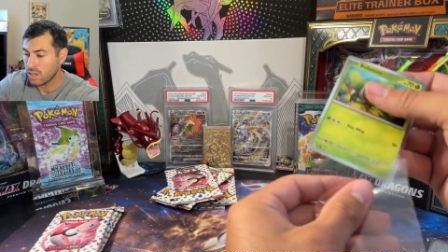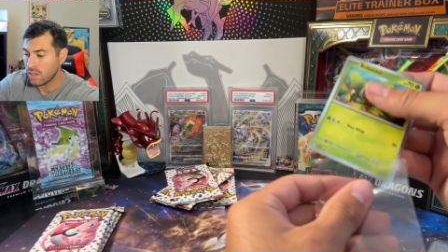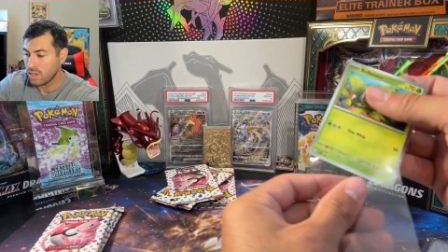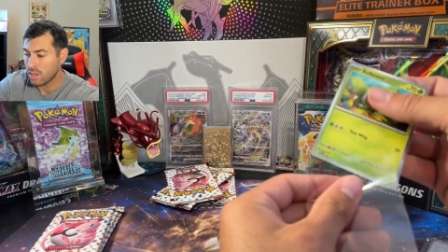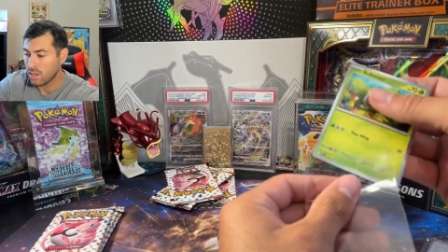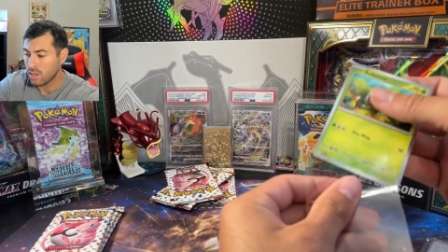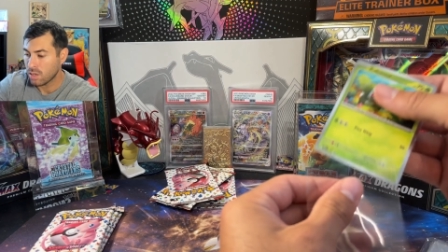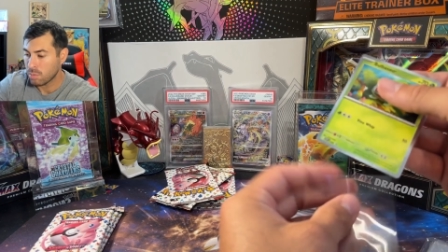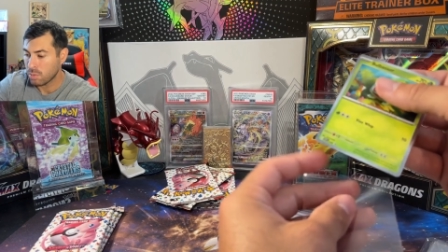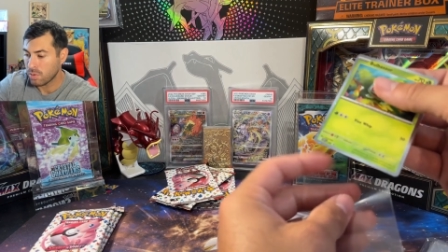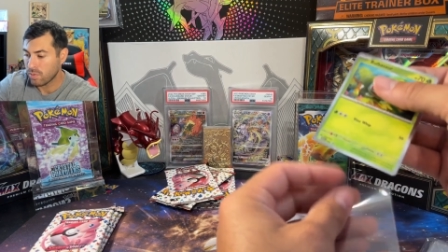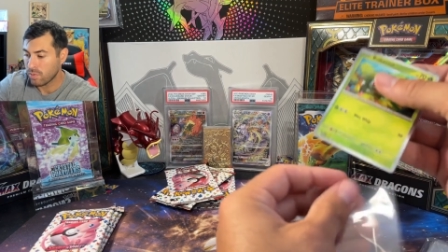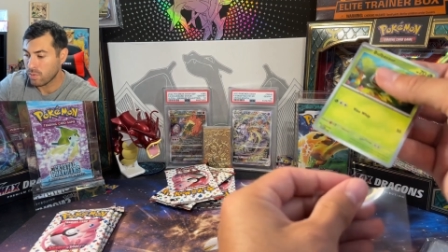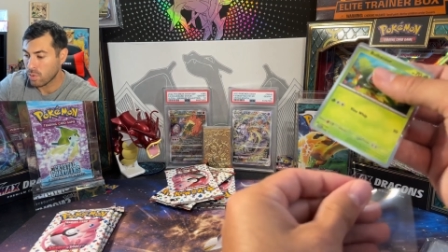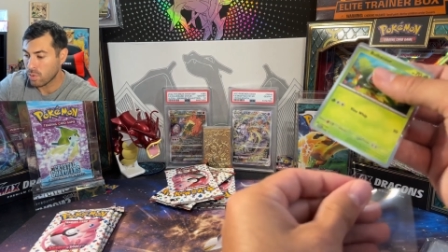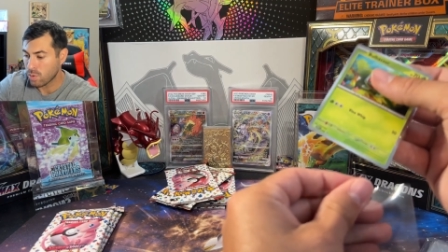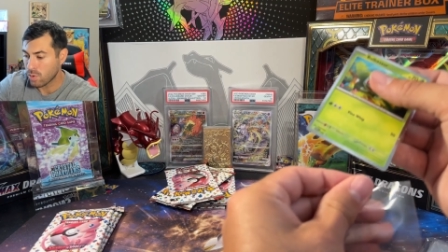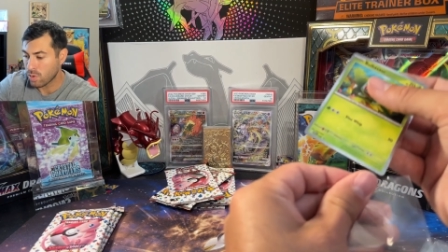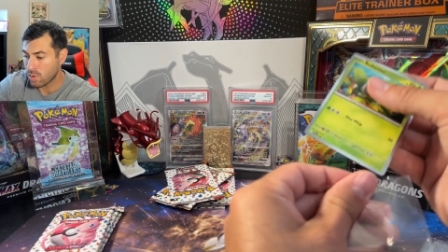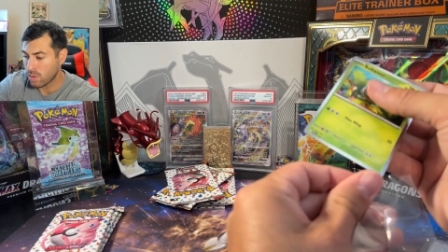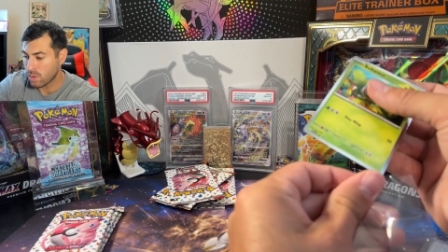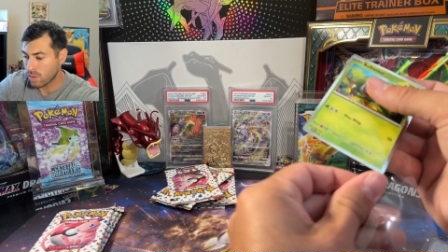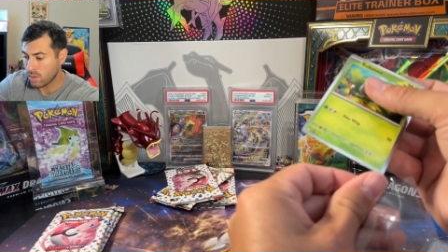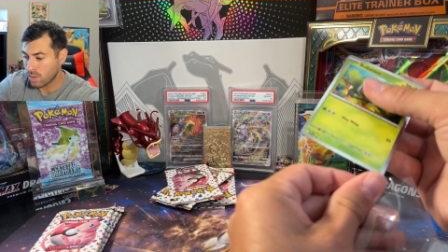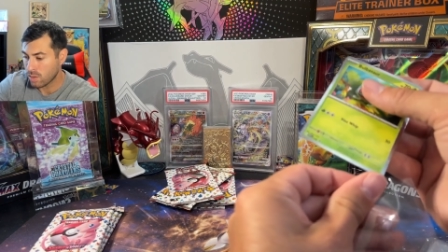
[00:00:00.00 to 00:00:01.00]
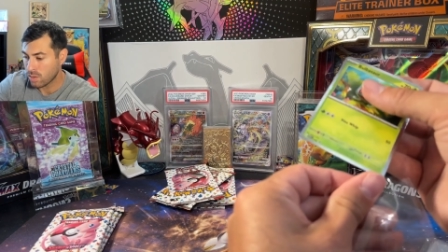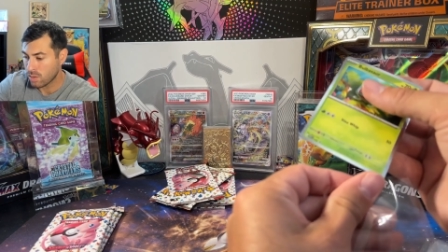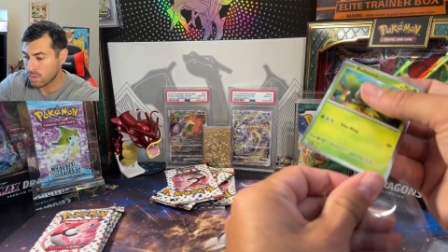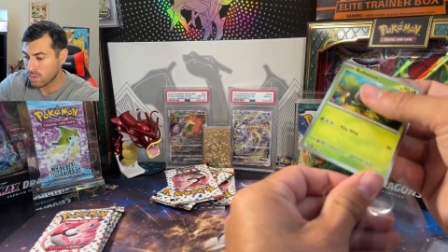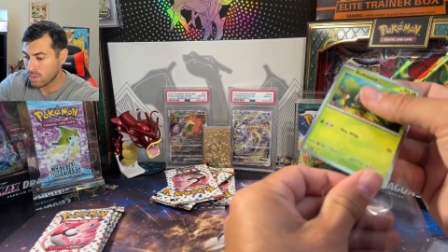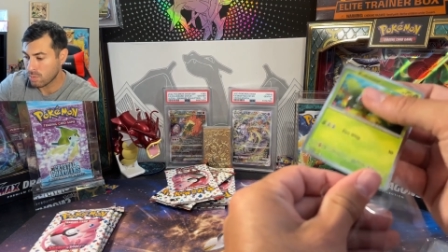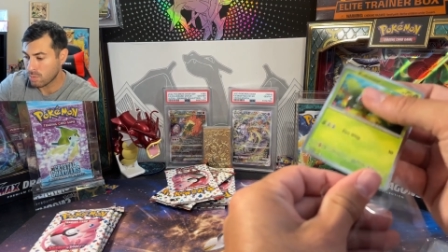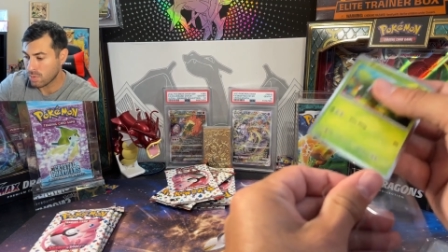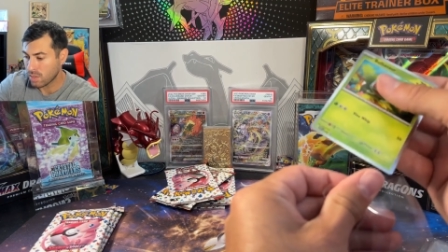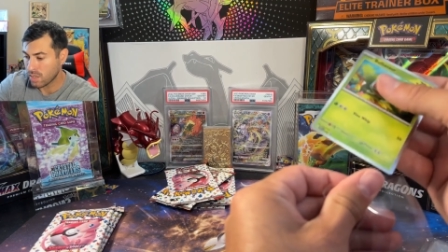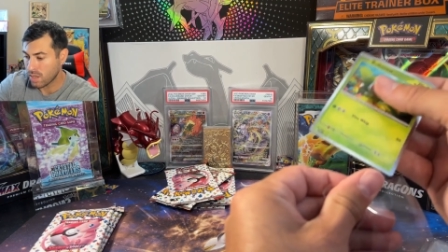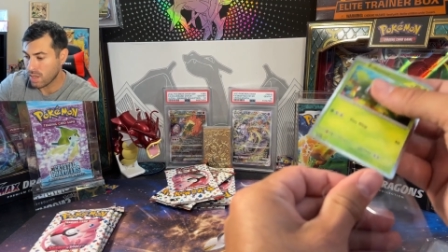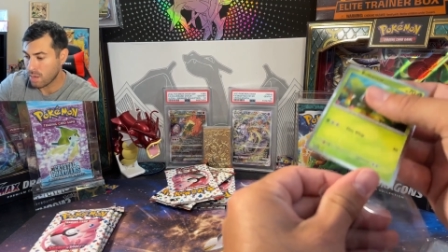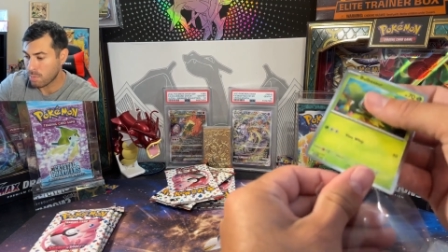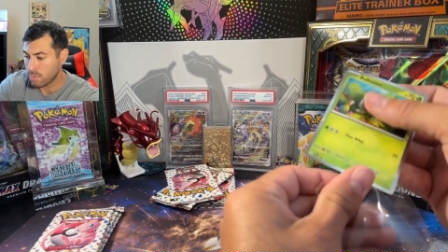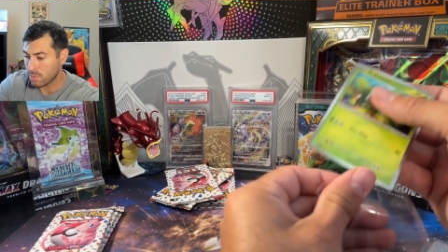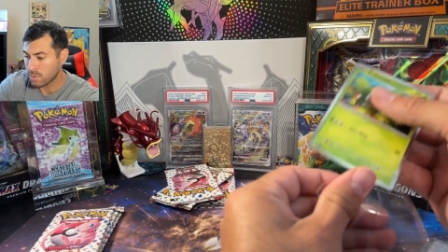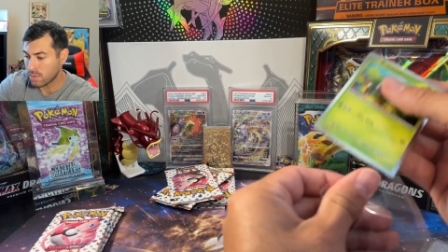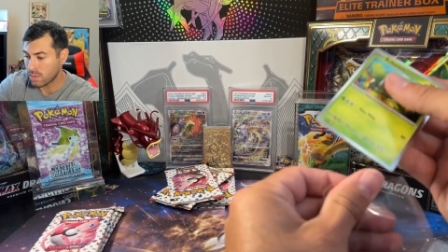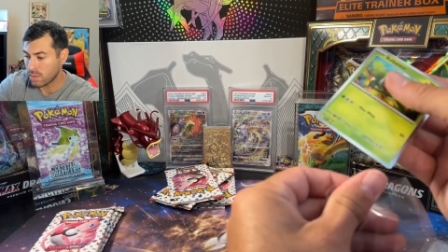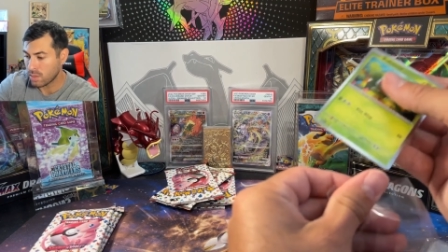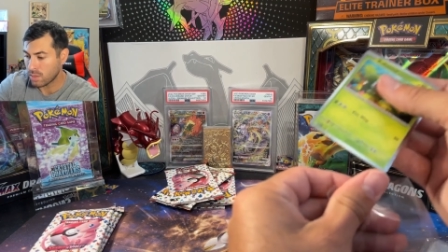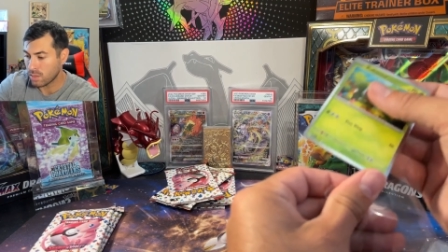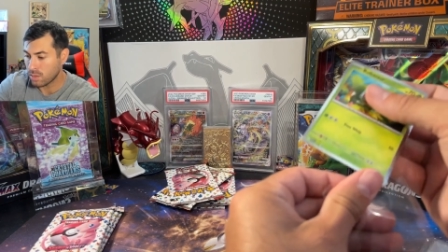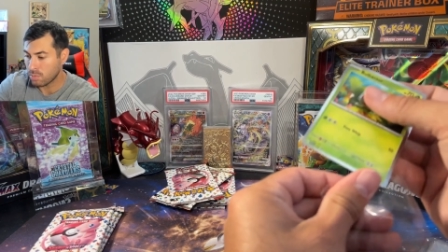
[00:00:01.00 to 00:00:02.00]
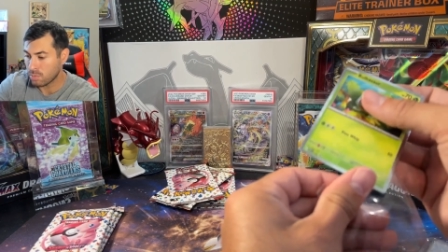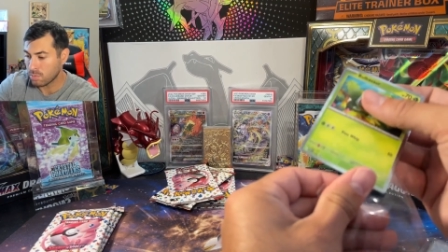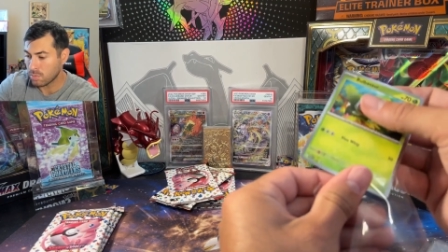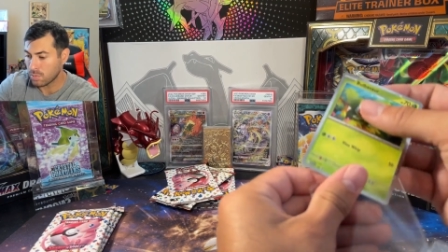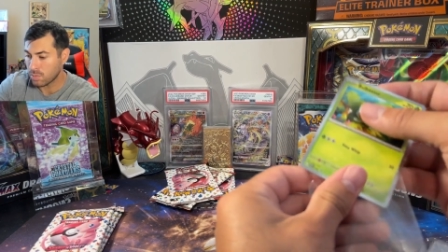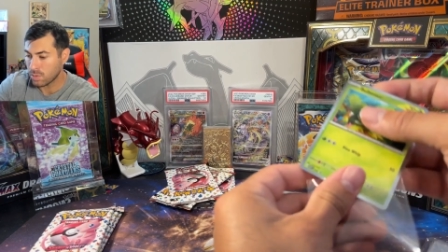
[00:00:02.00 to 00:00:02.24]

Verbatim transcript: here before something happens to them.